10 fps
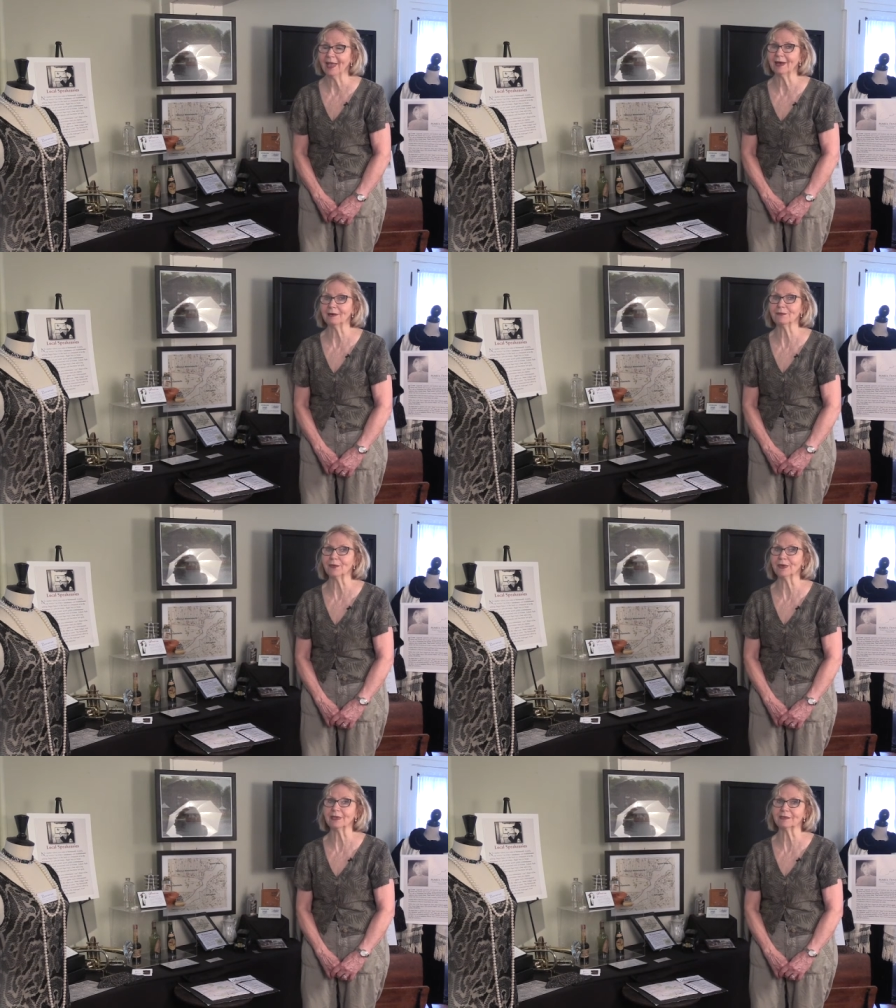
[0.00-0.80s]
uh,
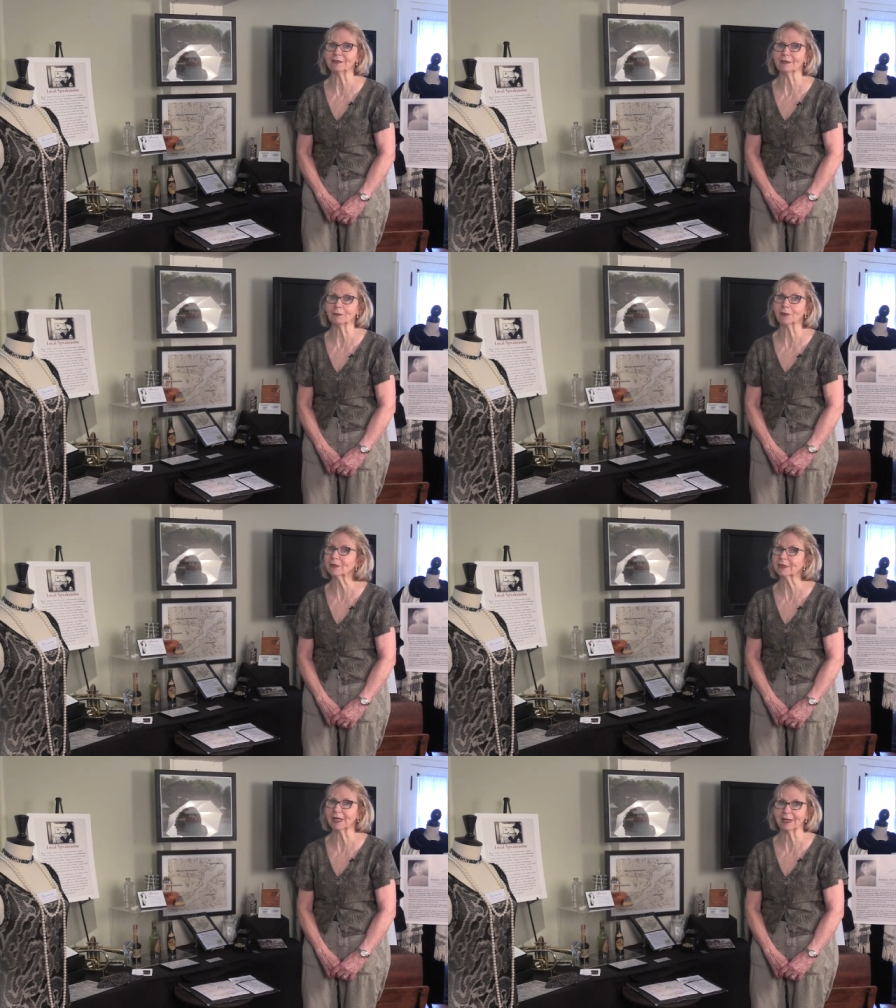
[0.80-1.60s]
for its
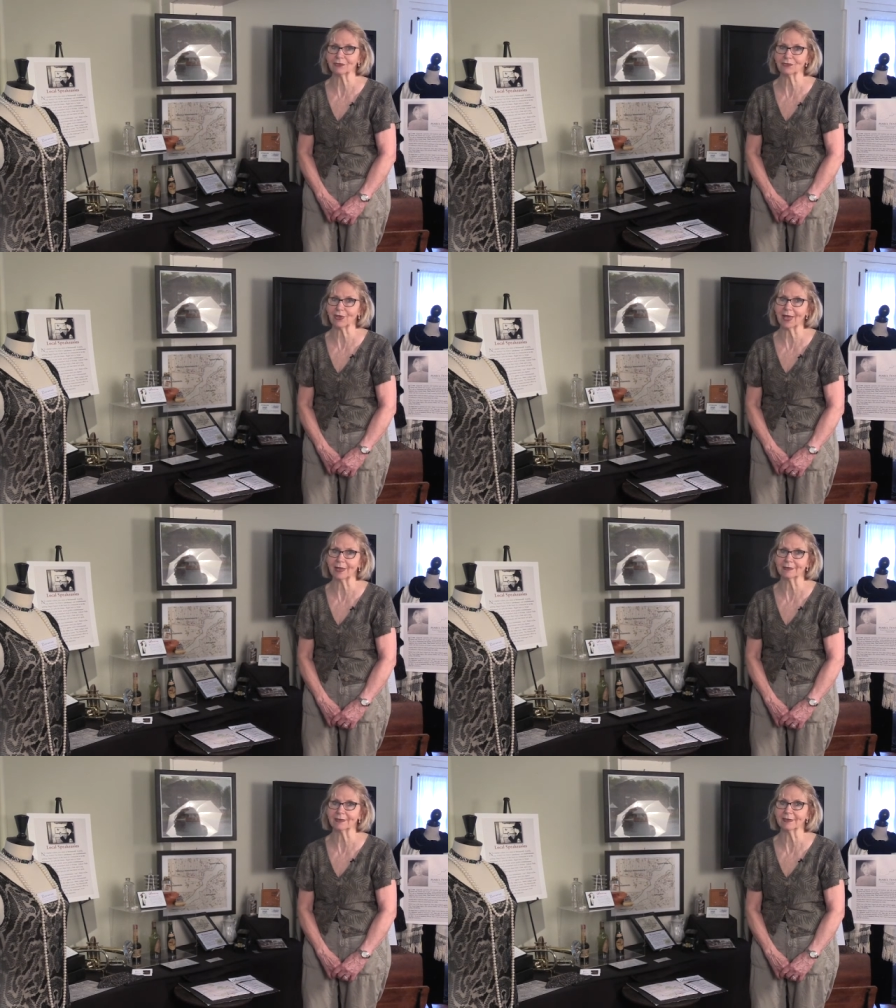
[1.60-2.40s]
world-class class
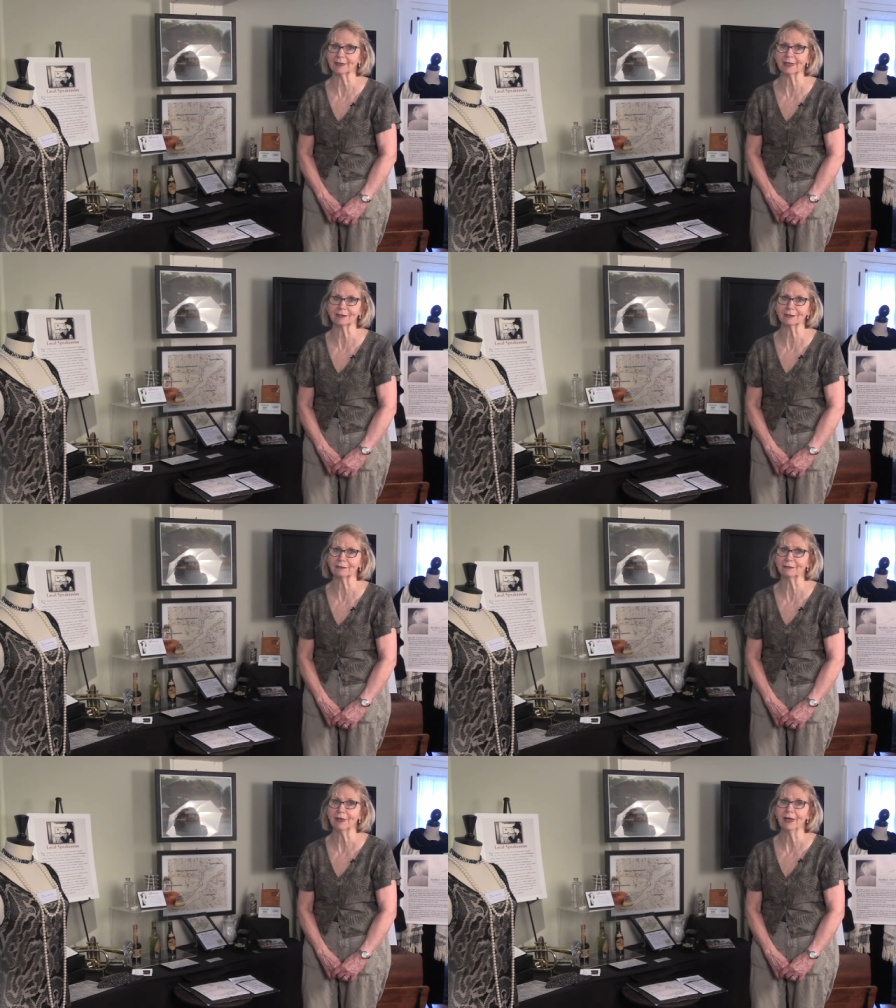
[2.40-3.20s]
jazz and the likes
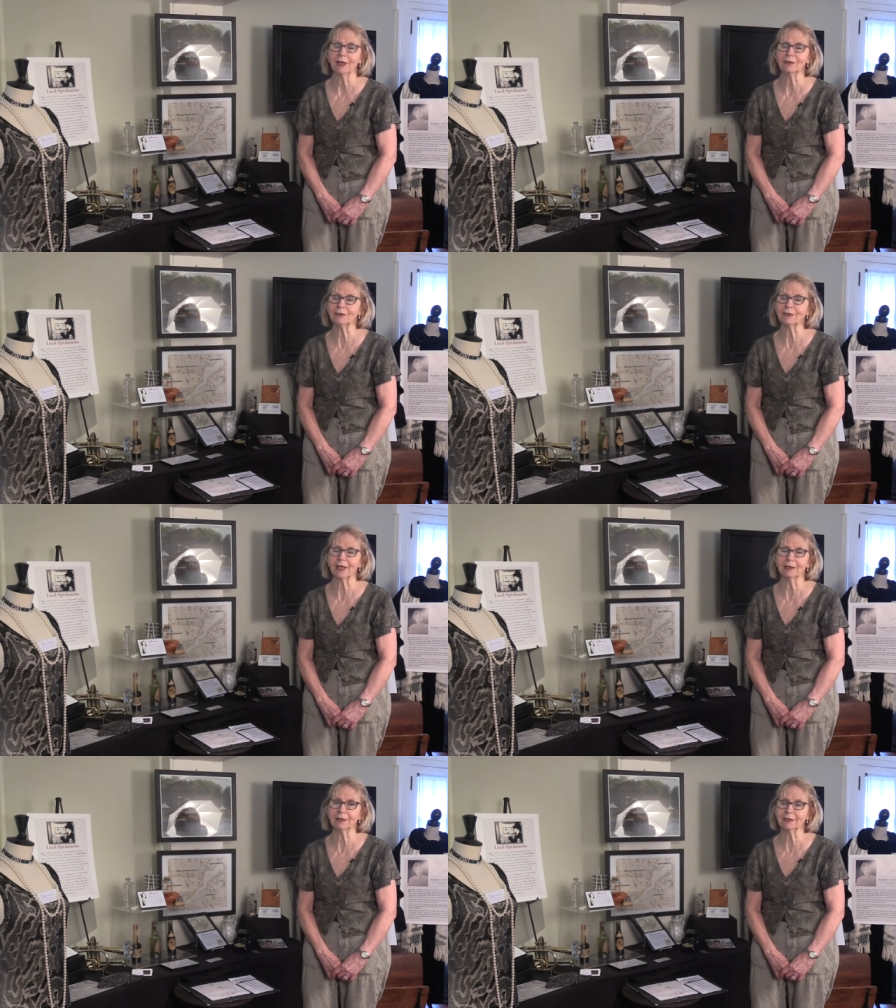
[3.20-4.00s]
of Duke
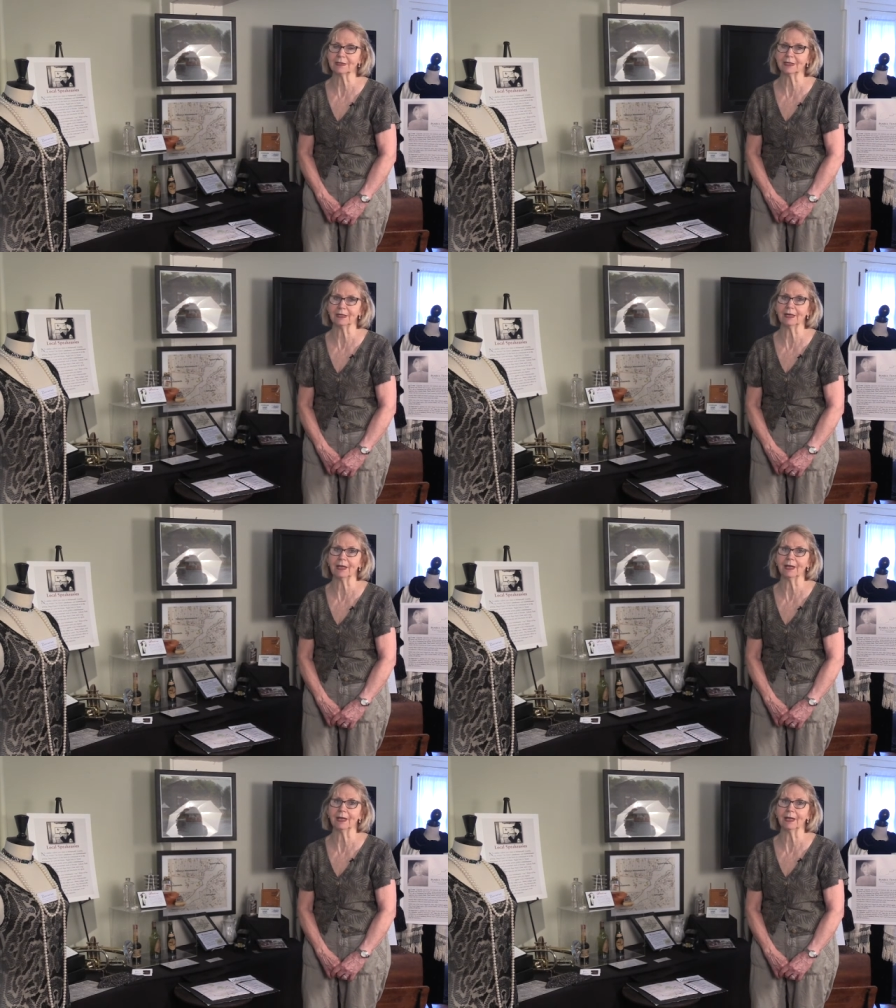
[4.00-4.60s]
Ellington